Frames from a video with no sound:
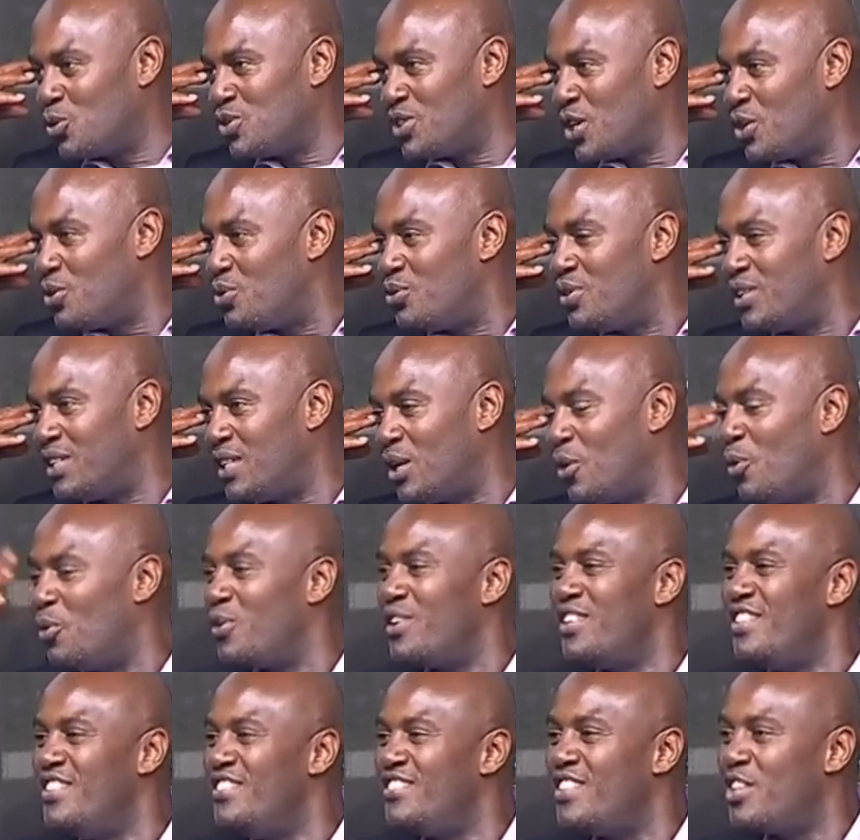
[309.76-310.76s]
security or
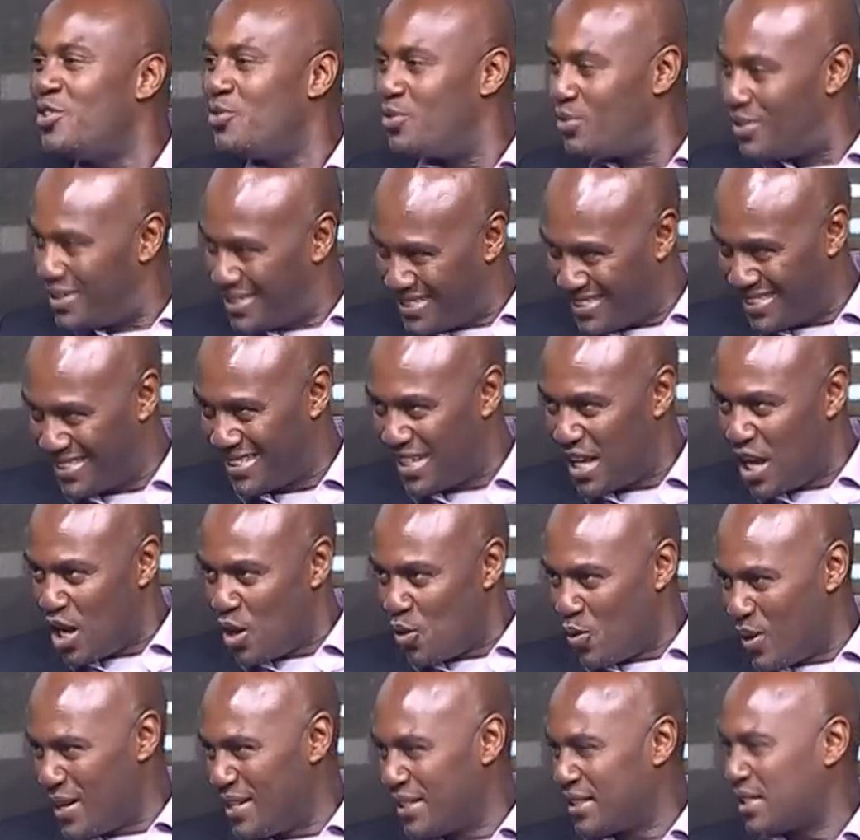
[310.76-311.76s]
insecurity
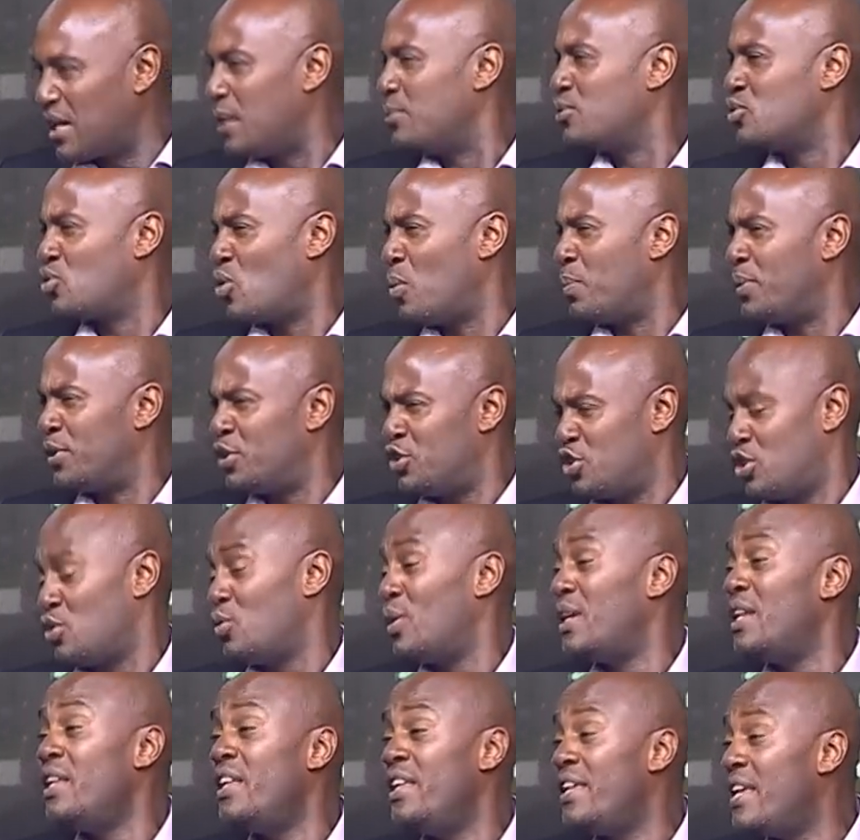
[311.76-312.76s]
when it comes to competition. When
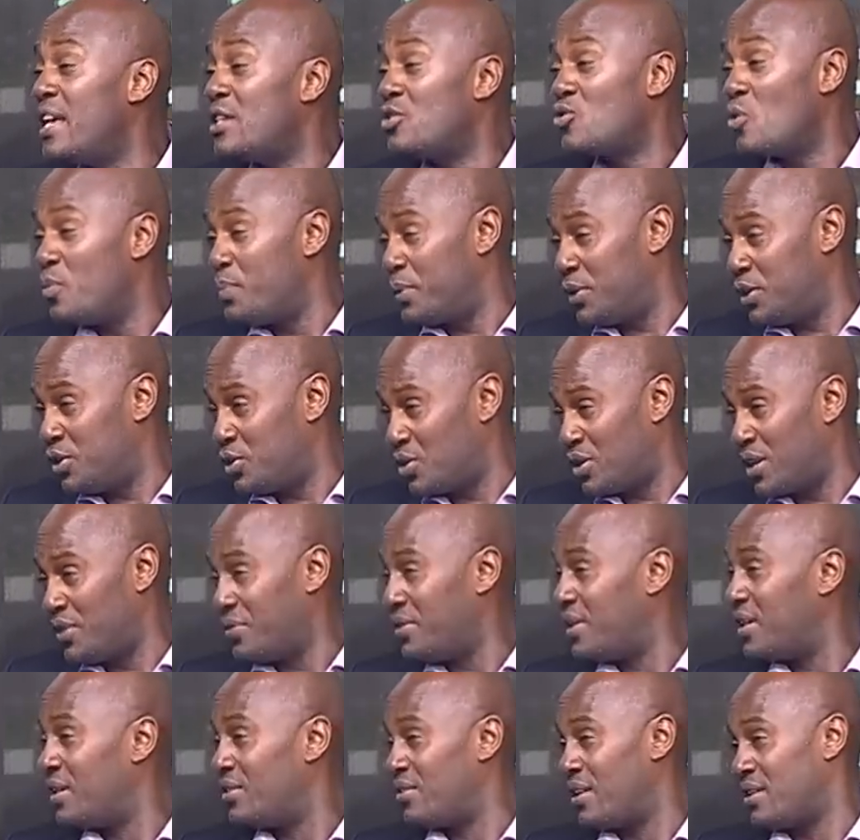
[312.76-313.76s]
he has competition, I think
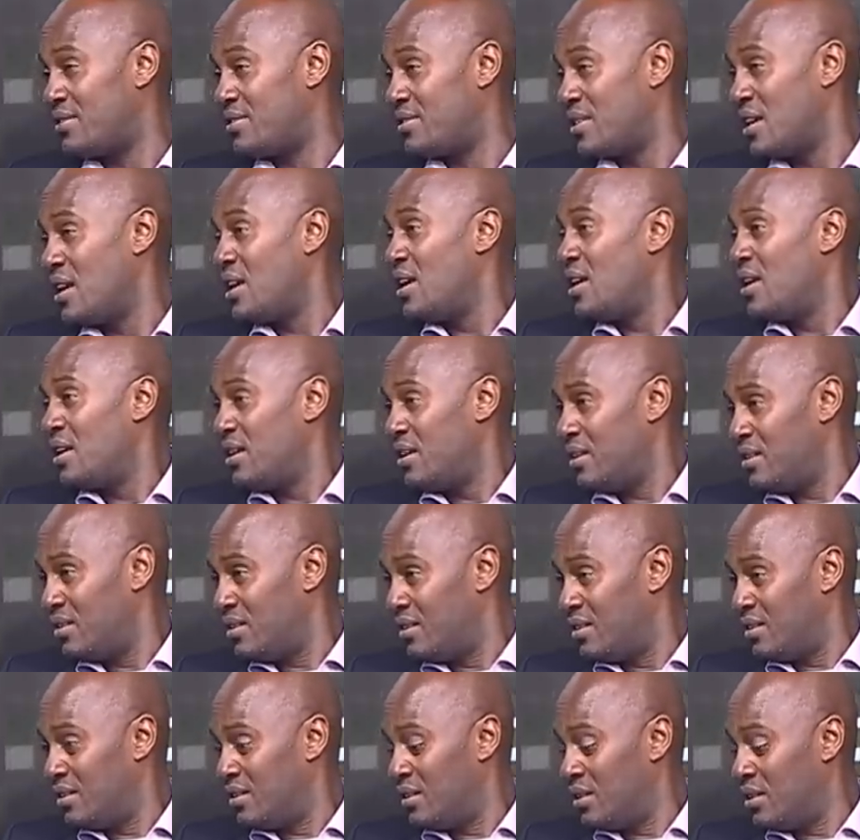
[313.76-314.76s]
he runs
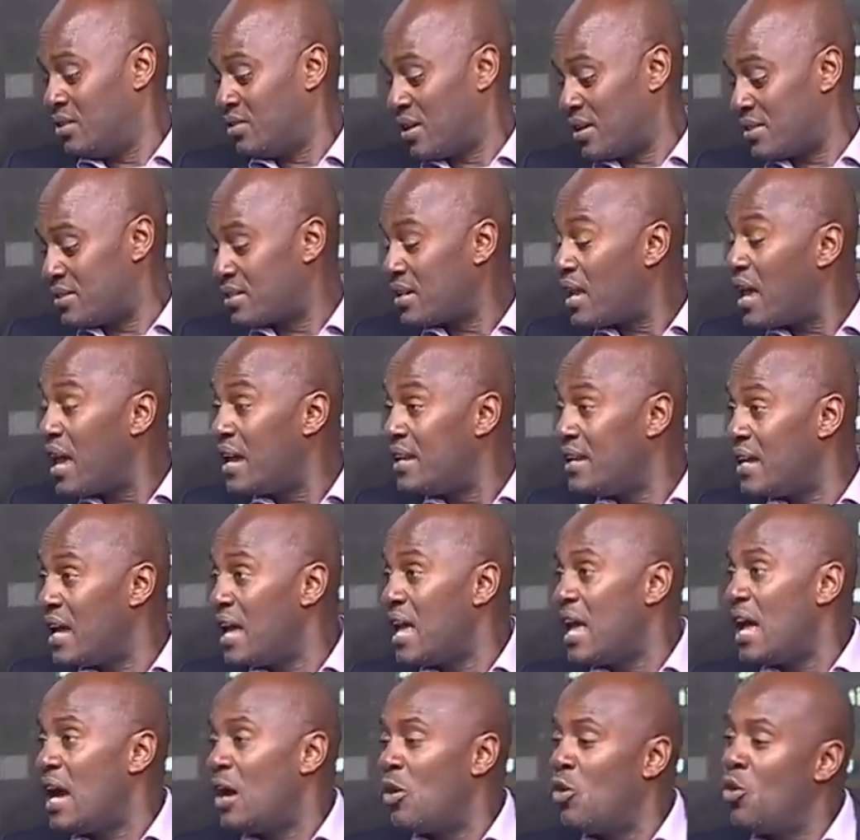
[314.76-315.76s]
he, he runs scared.
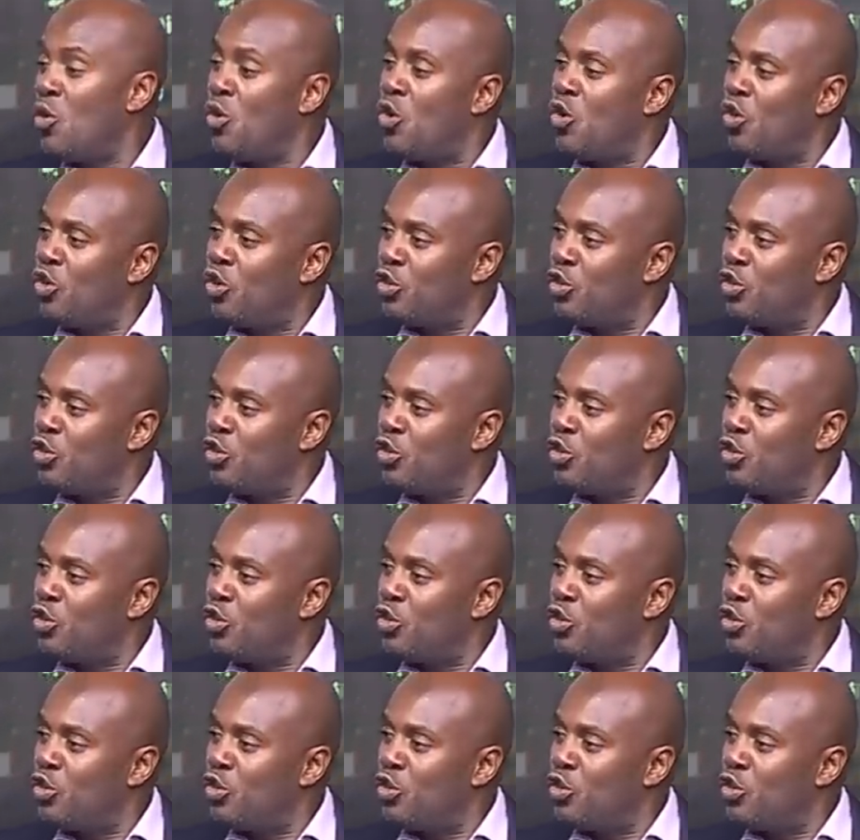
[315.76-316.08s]
Or